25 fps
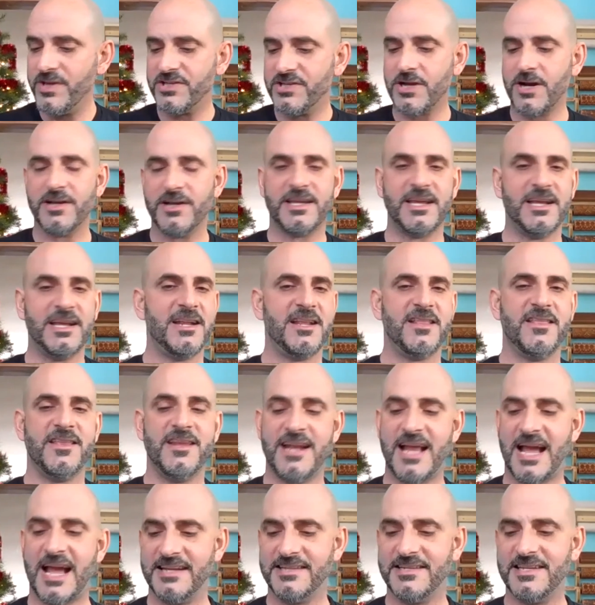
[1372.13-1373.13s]
start getting in the
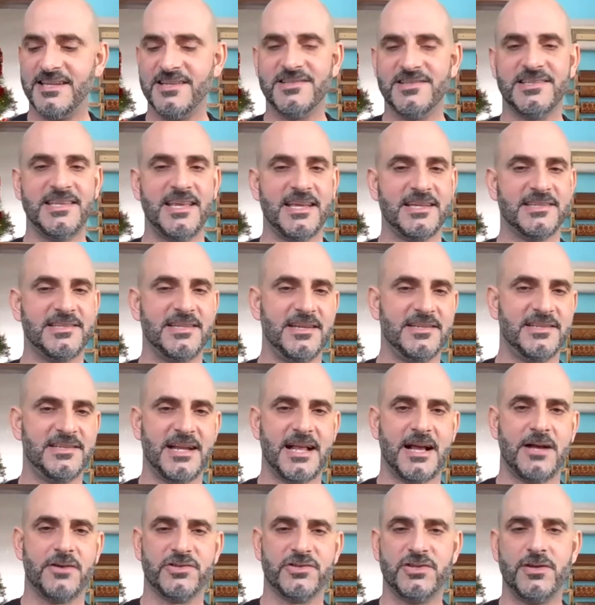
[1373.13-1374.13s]
1960s
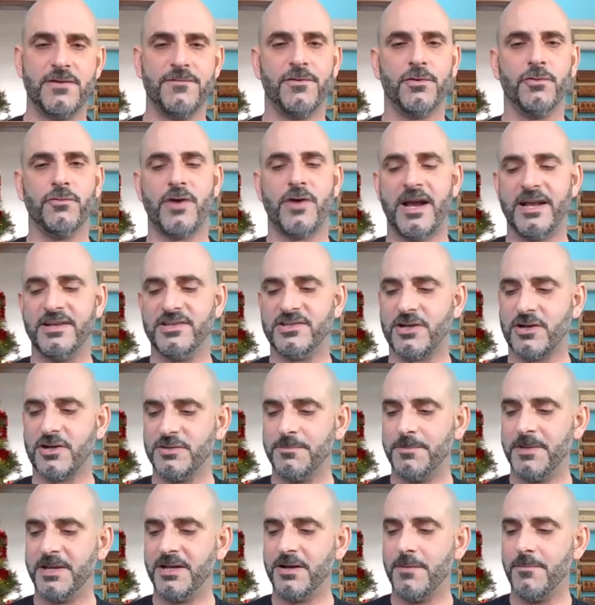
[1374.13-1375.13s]
and how civil rights
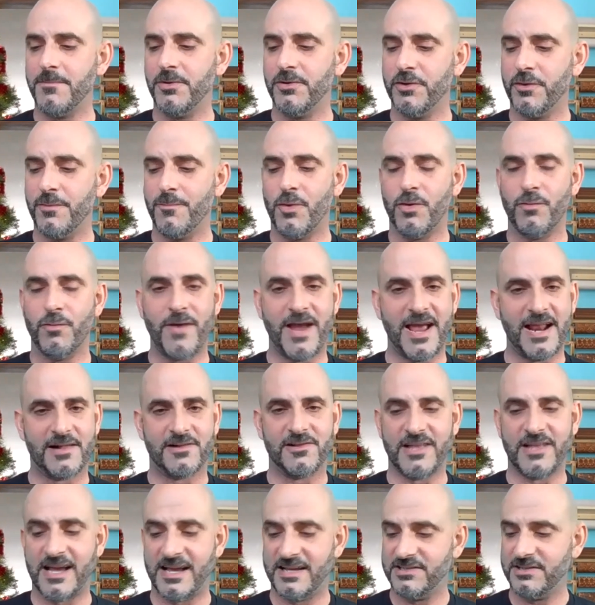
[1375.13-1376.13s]
starts to become a little more
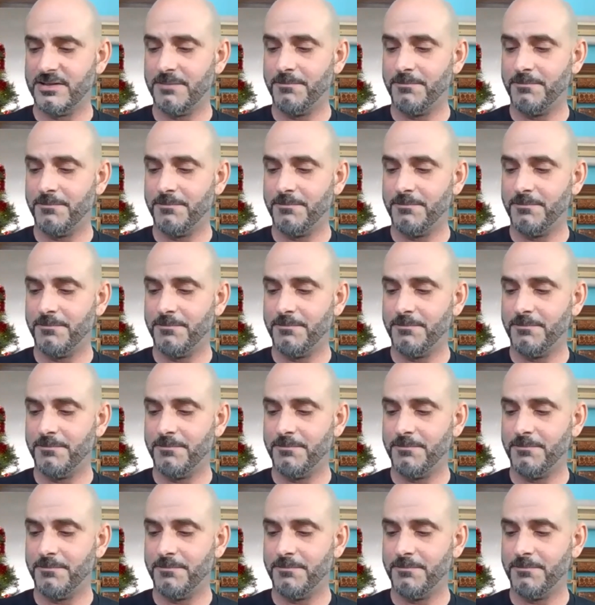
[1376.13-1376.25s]
radicalized,